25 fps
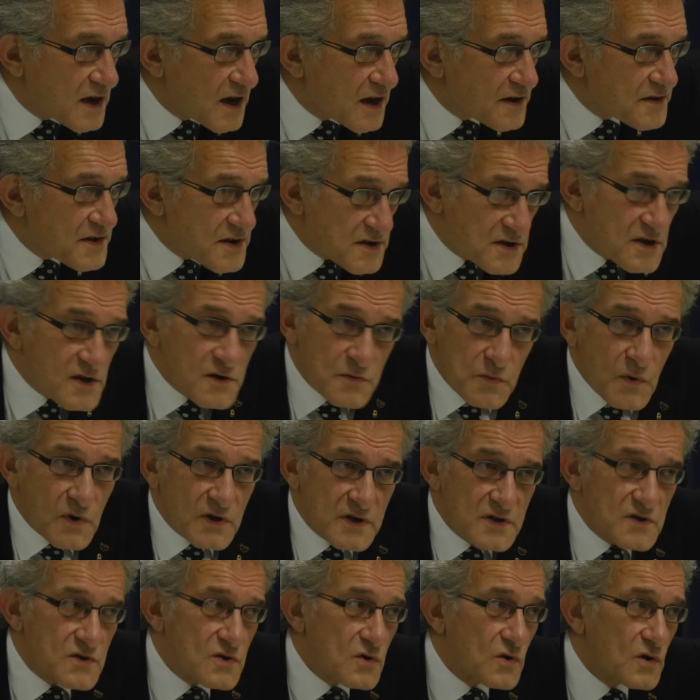And this is
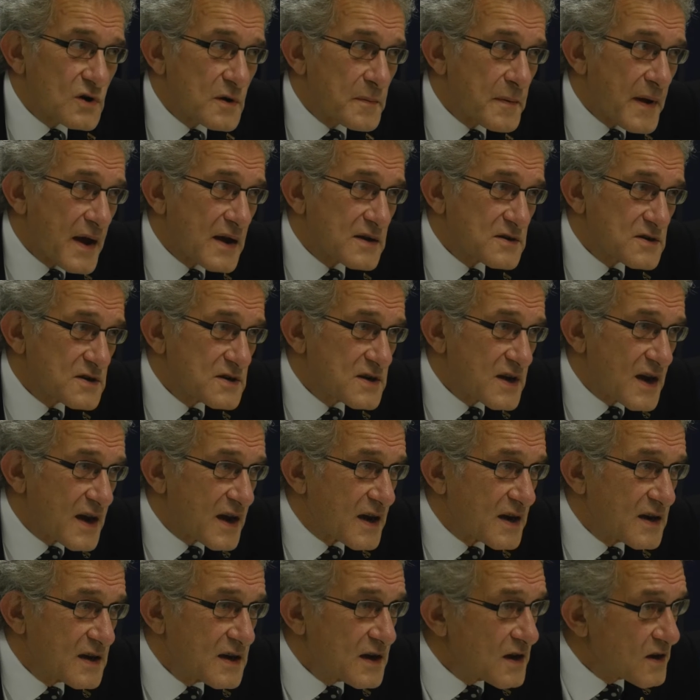what it's all about
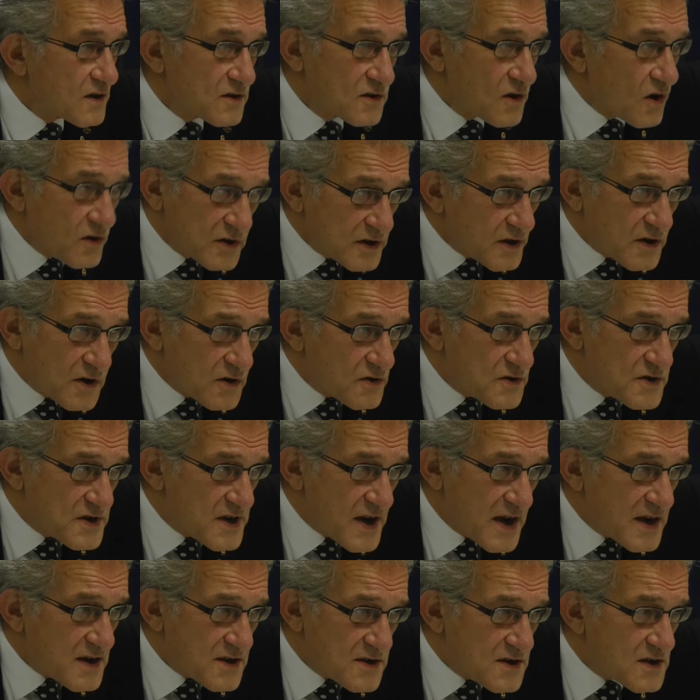today. Not a good
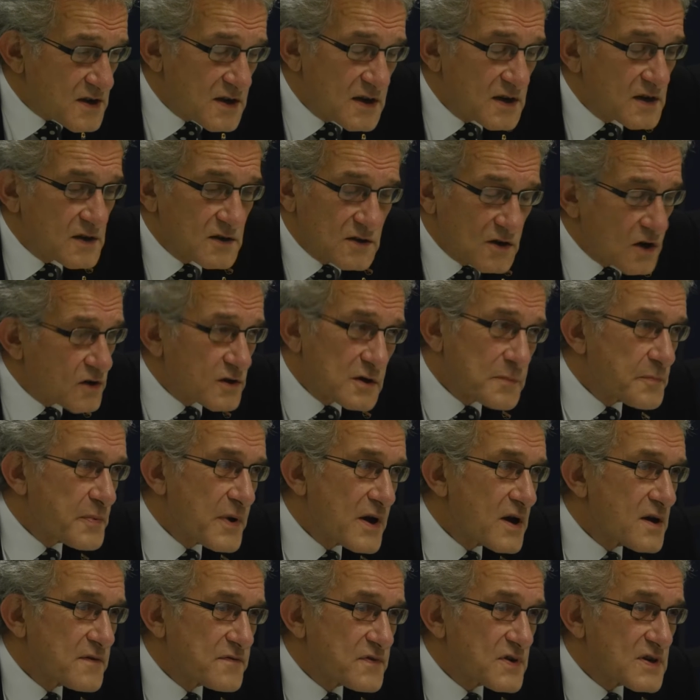test, not a
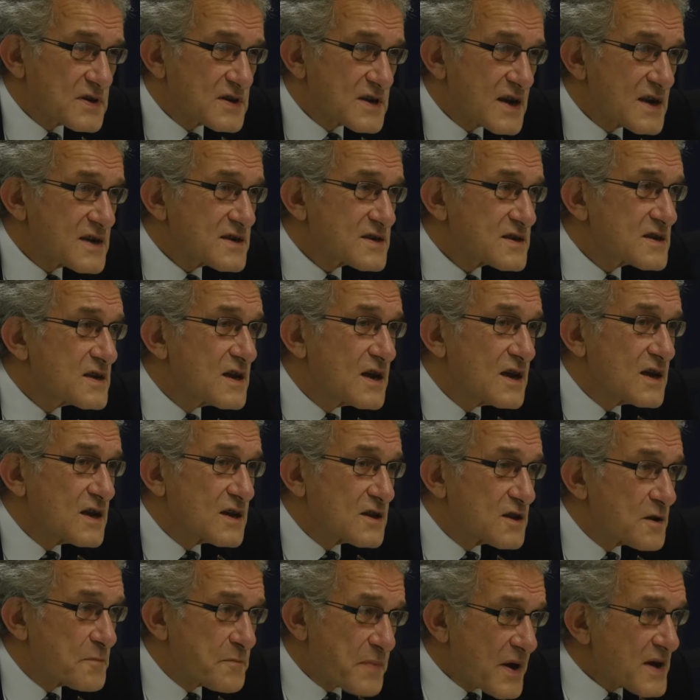perfect test,
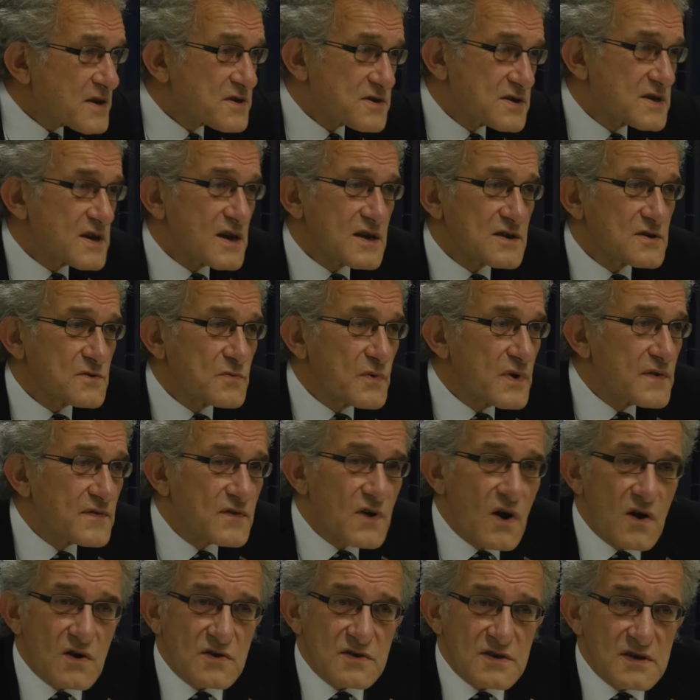the best test we've
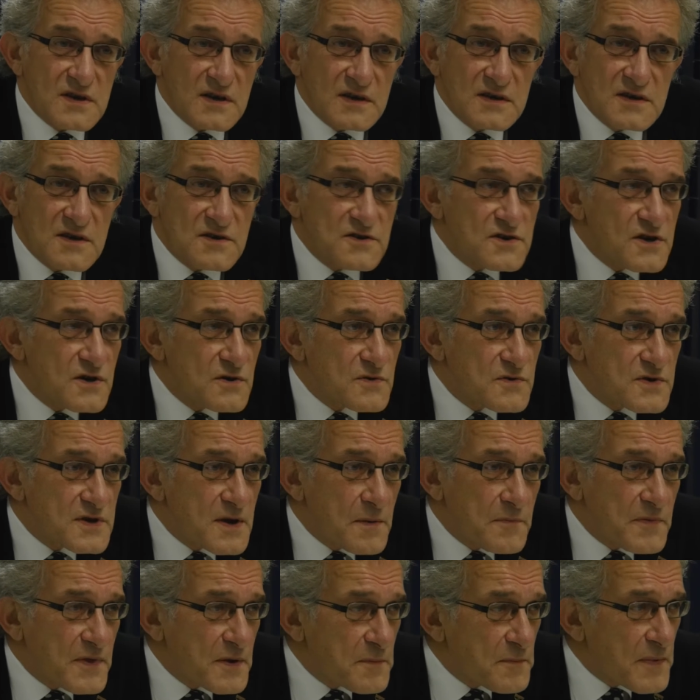got, and until
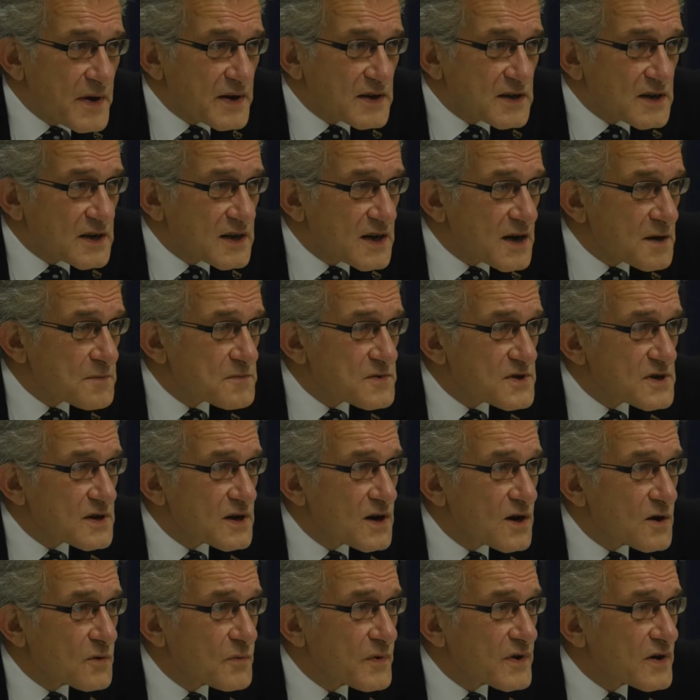something better comes
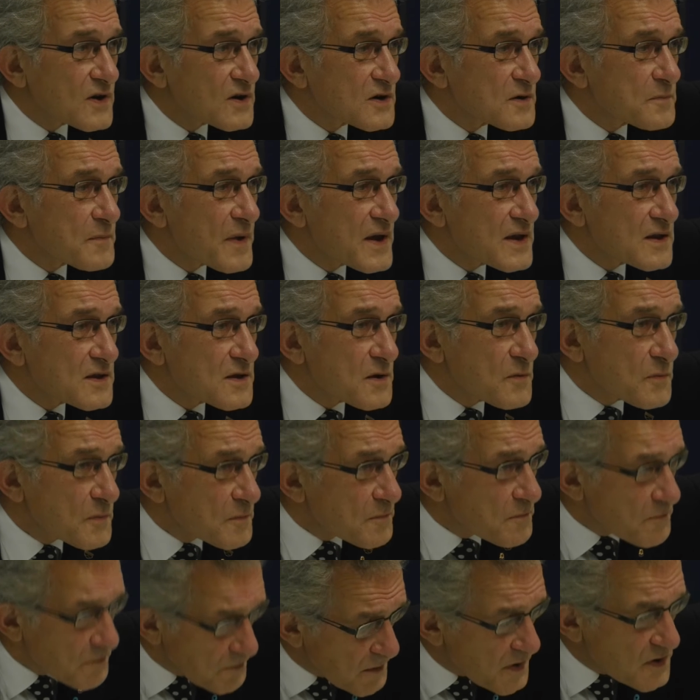along, we've got to make the
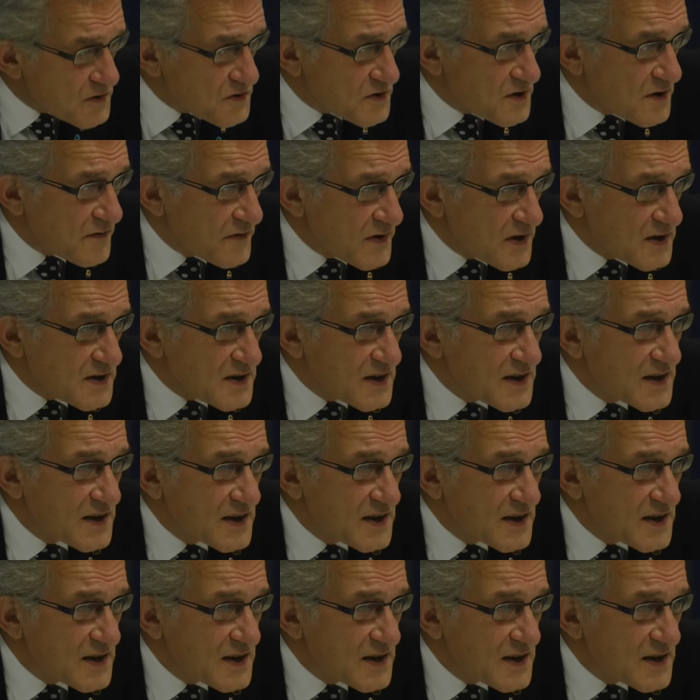most of it.